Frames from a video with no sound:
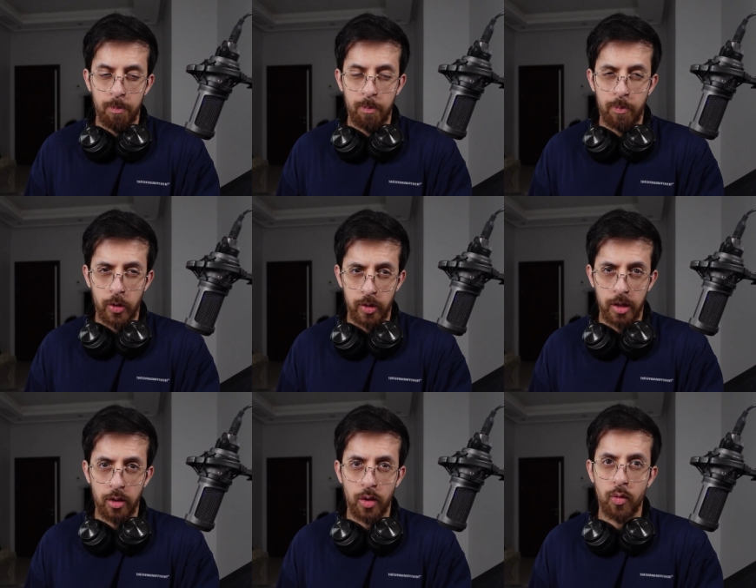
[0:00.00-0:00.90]

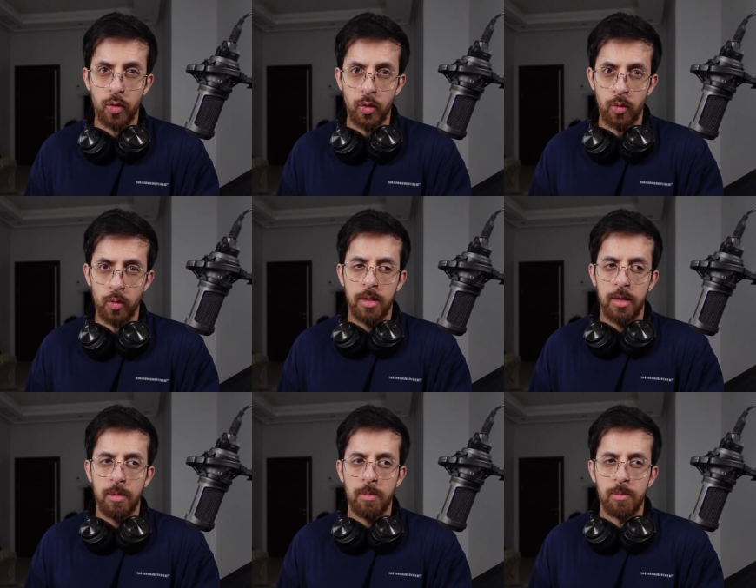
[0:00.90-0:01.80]
pushing through
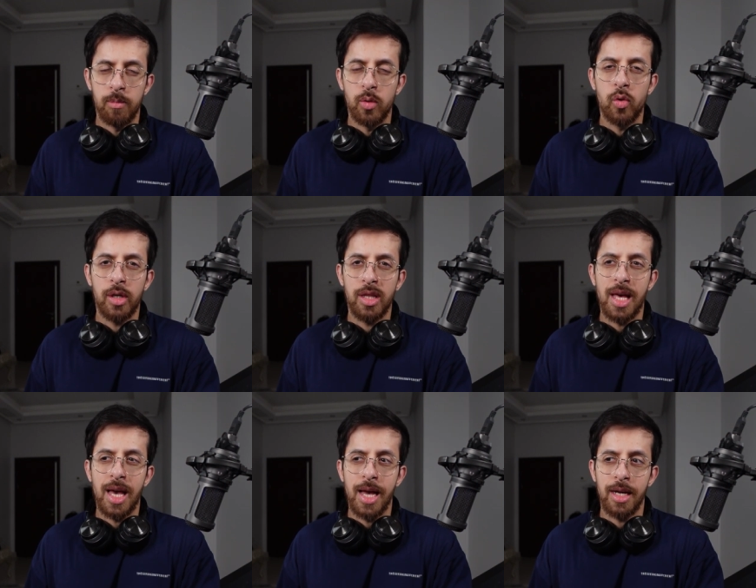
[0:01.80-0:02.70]
more
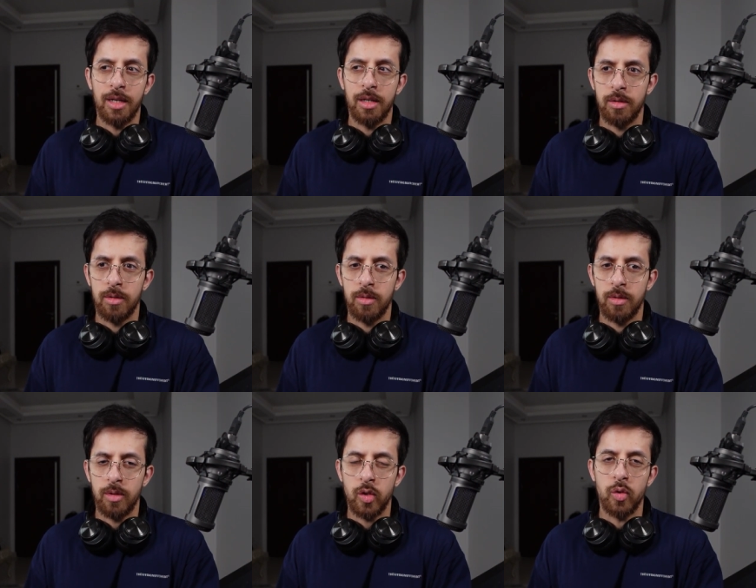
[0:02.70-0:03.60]
than
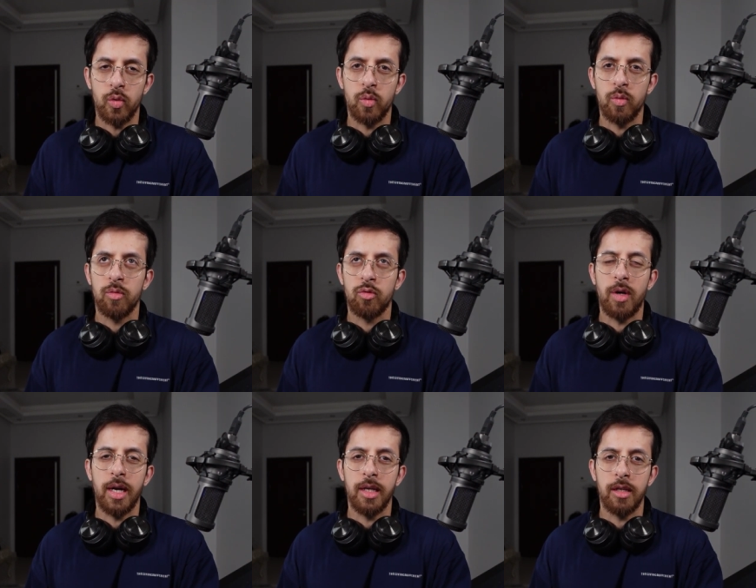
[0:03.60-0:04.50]
you
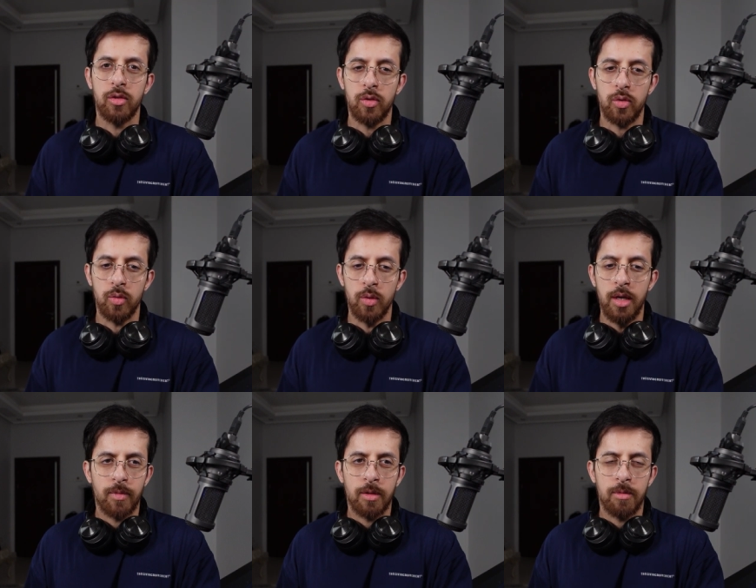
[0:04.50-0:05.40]
trying to
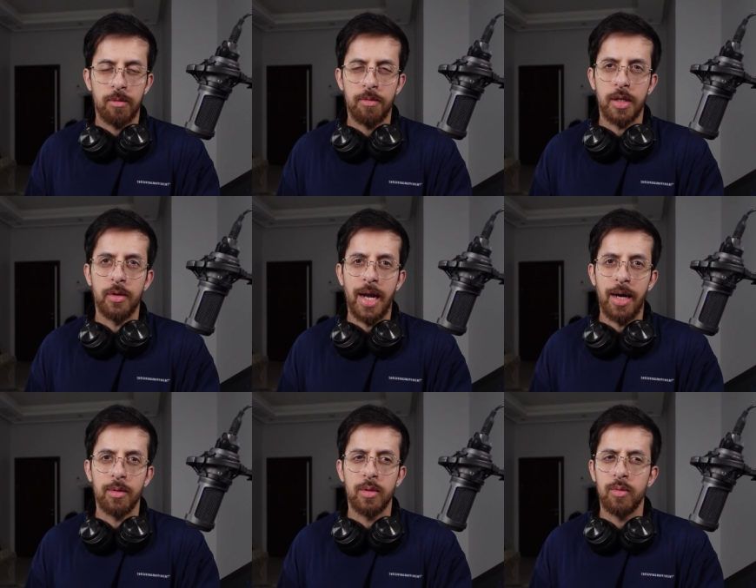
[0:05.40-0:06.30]
figure
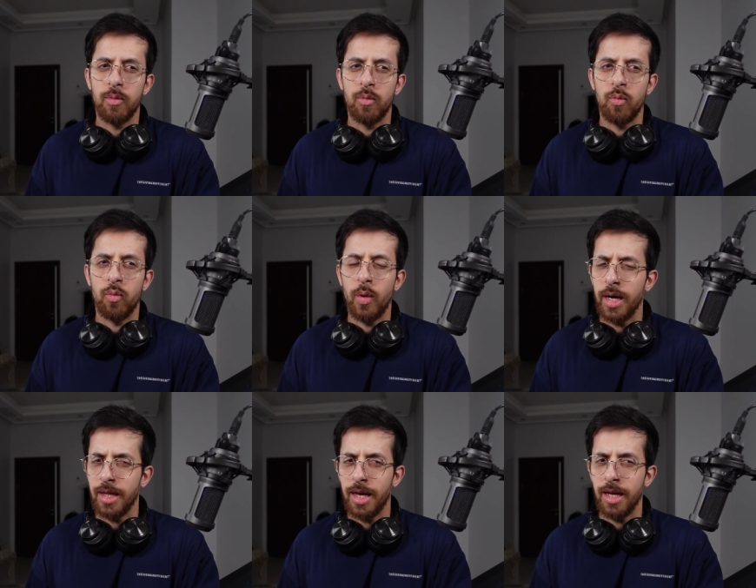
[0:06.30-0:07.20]
out
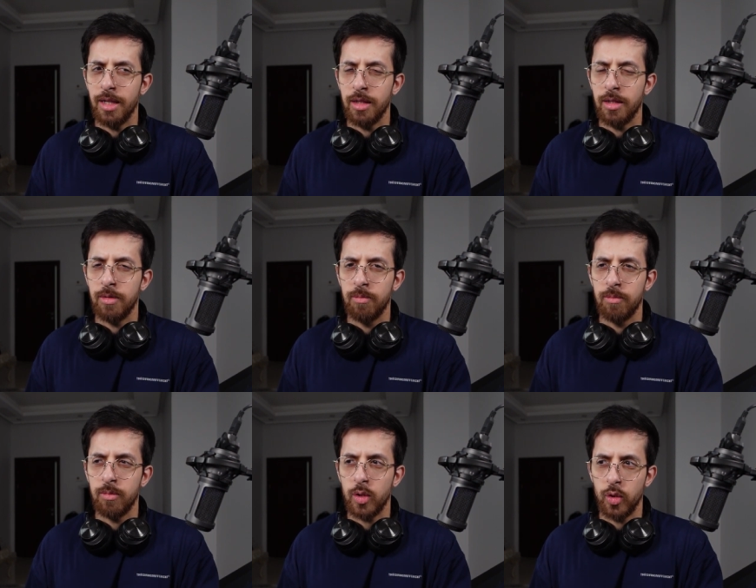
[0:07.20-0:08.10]
why the hell
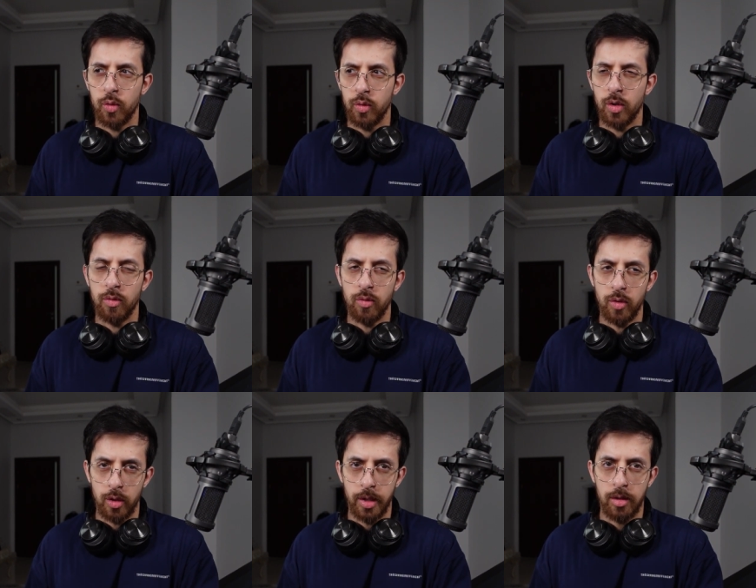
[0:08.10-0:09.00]
you don't
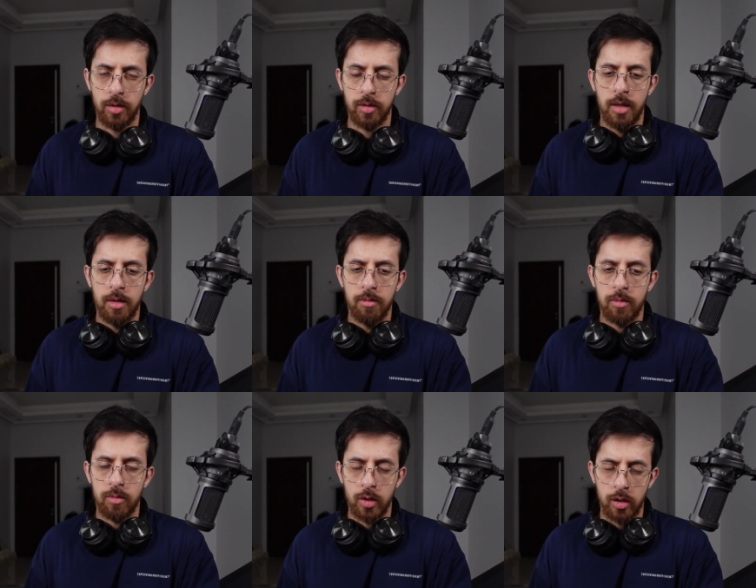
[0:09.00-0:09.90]
do it,
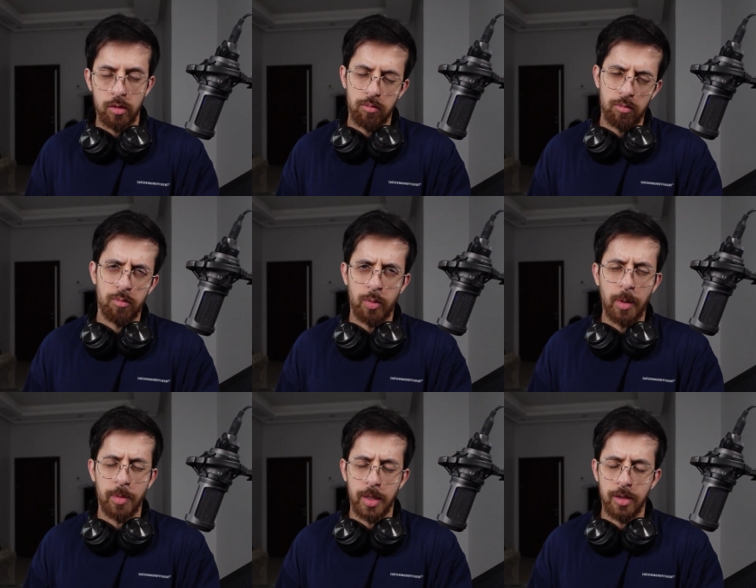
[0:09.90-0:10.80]
which
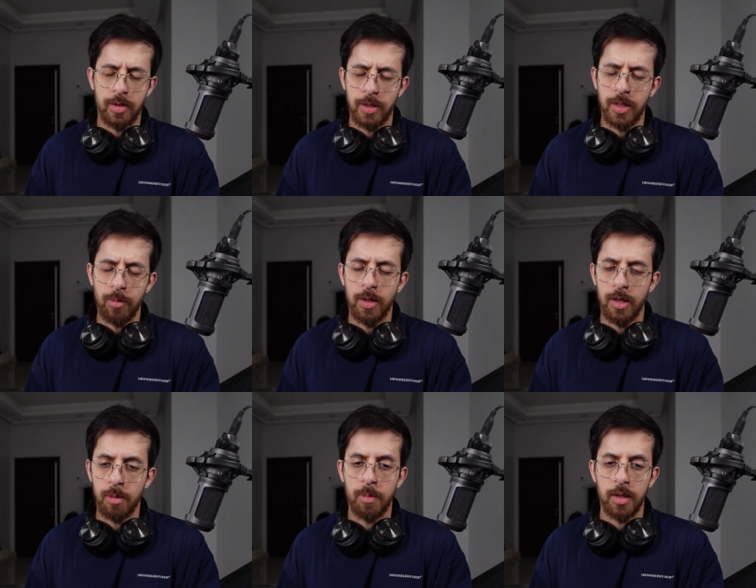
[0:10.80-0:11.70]
probably it's the same
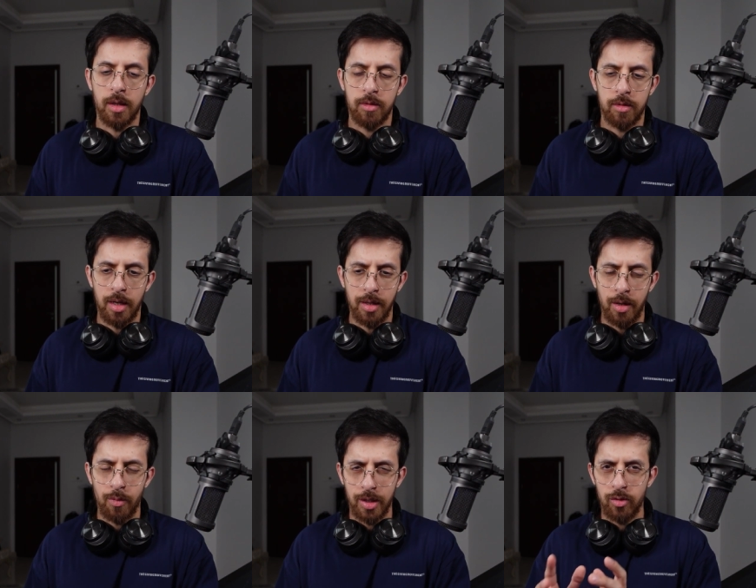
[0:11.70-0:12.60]
thing, but I,
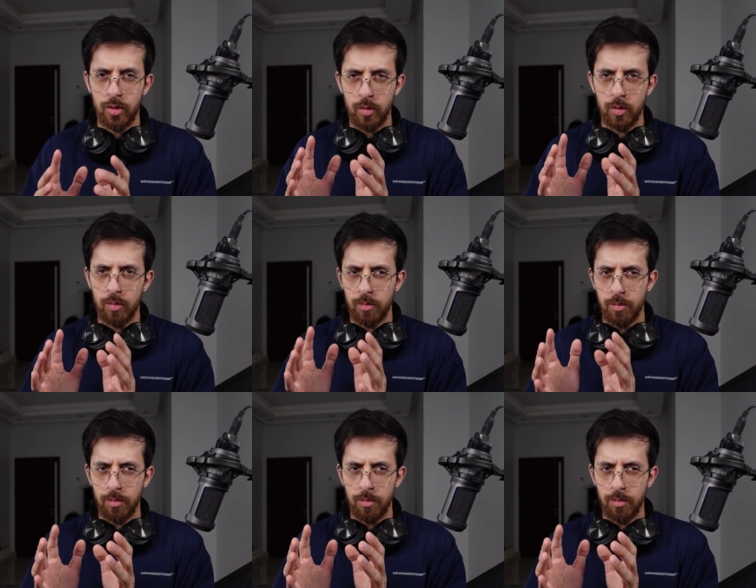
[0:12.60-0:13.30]
I want to